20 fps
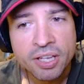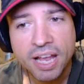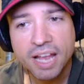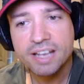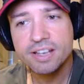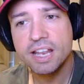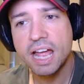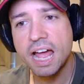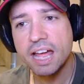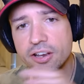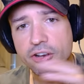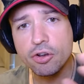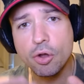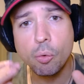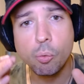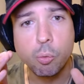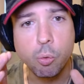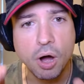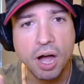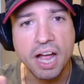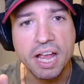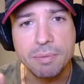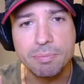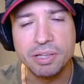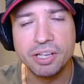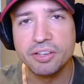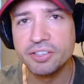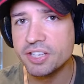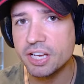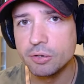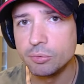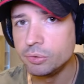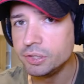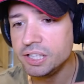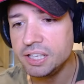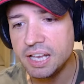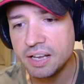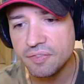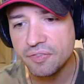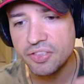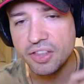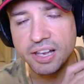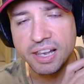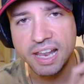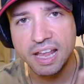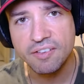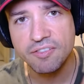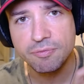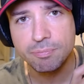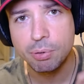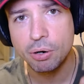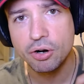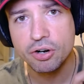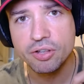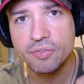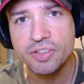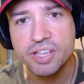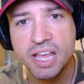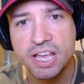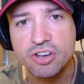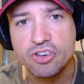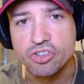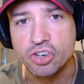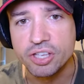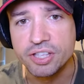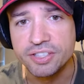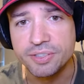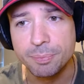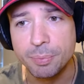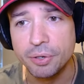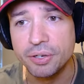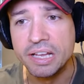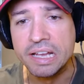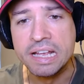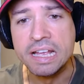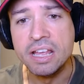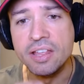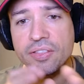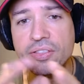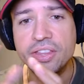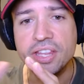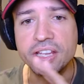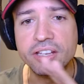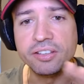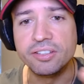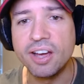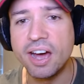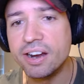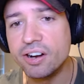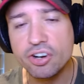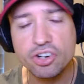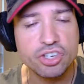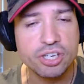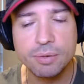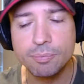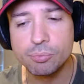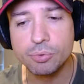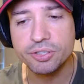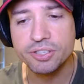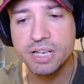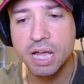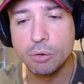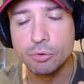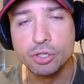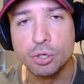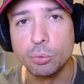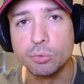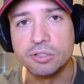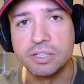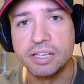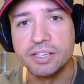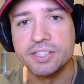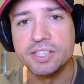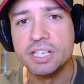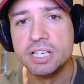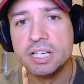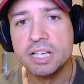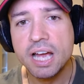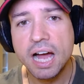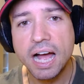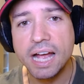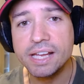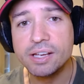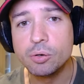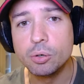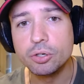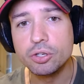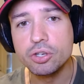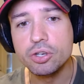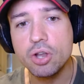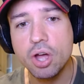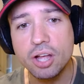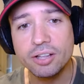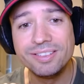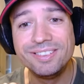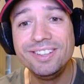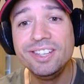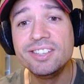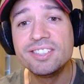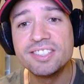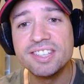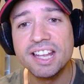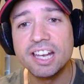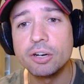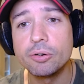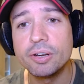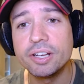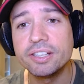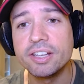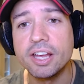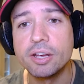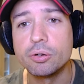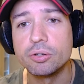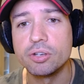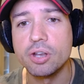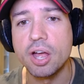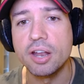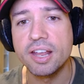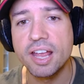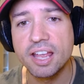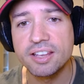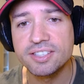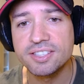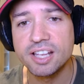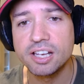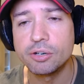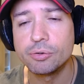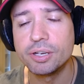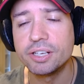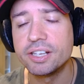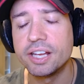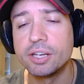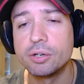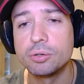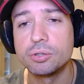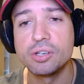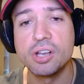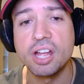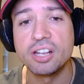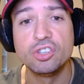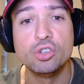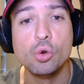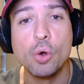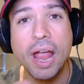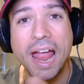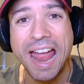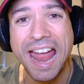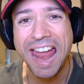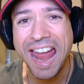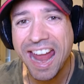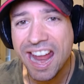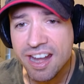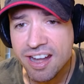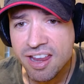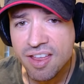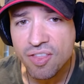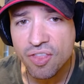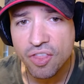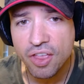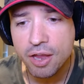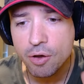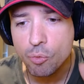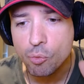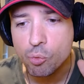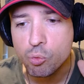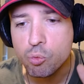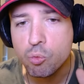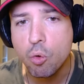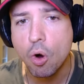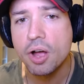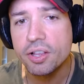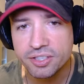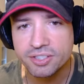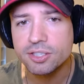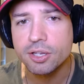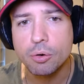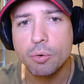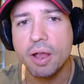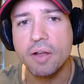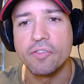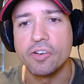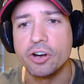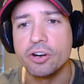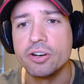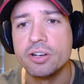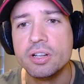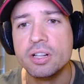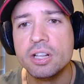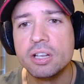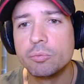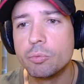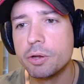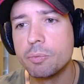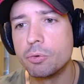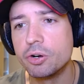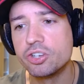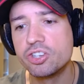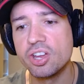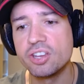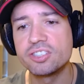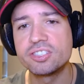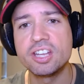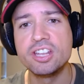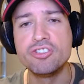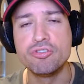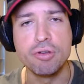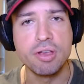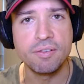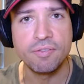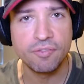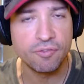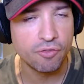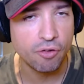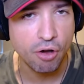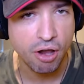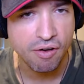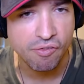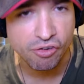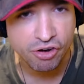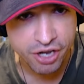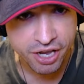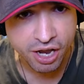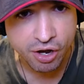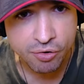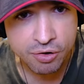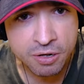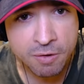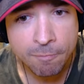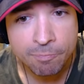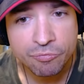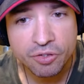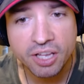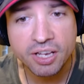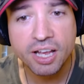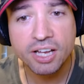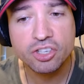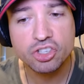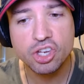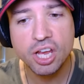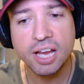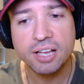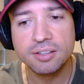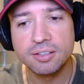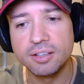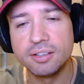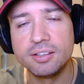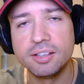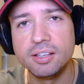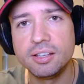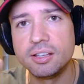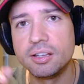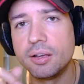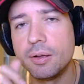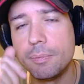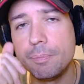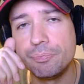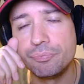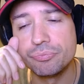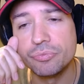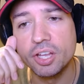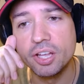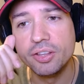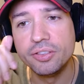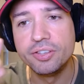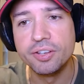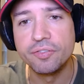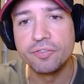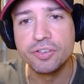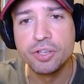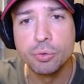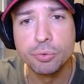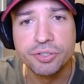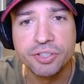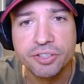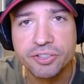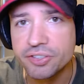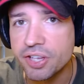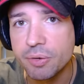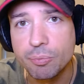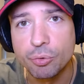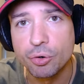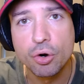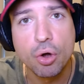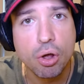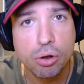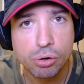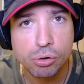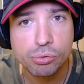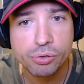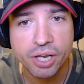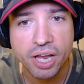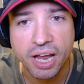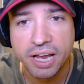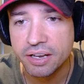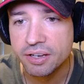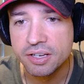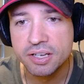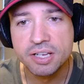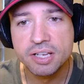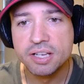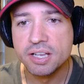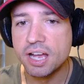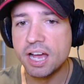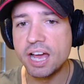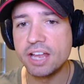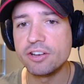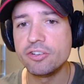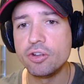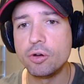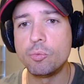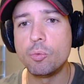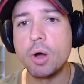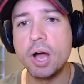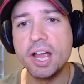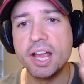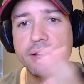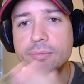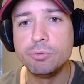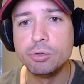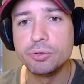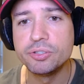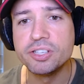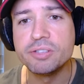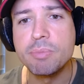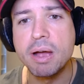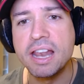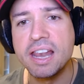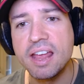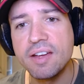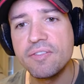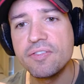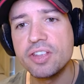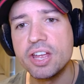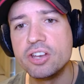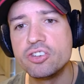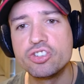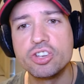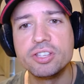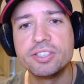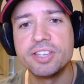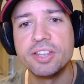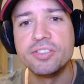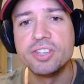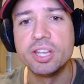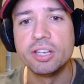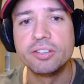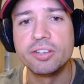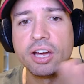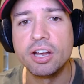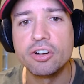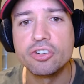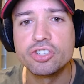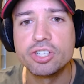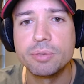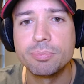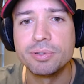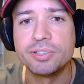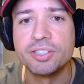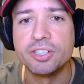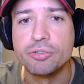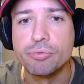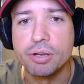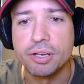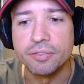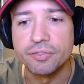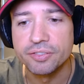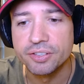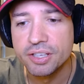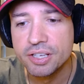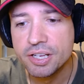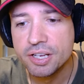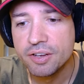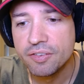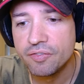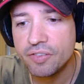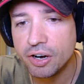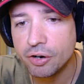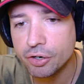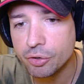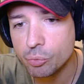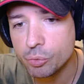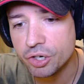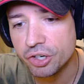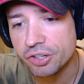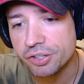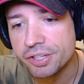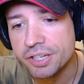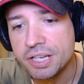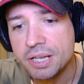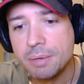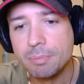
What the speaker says: And I don't know why, because I only left the left part of the engines, but the entire ship was now useless. I could not decelerate, I could not accelerate, I could not do anything whatsoever. We were just adrift forever now. And I checked the fuses, they were all okay. I don't know why I'm losing my left engines and the entire ship is adrift. Very weird.